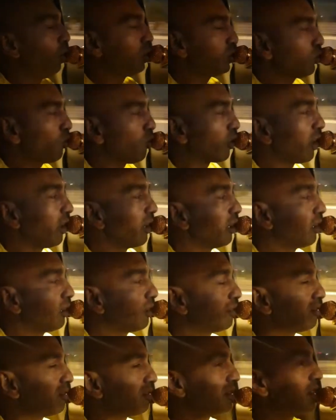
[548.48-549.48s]
looking?
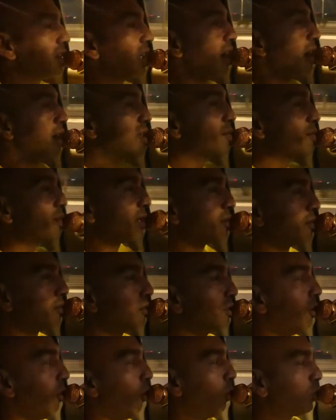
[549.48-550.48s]
The husband.
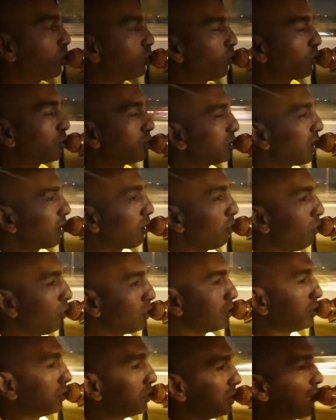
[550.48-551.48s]
Who's wash the clothes?
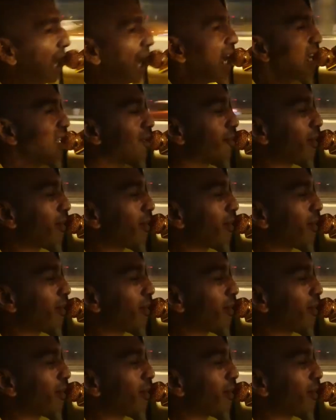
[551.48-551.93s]
The husband.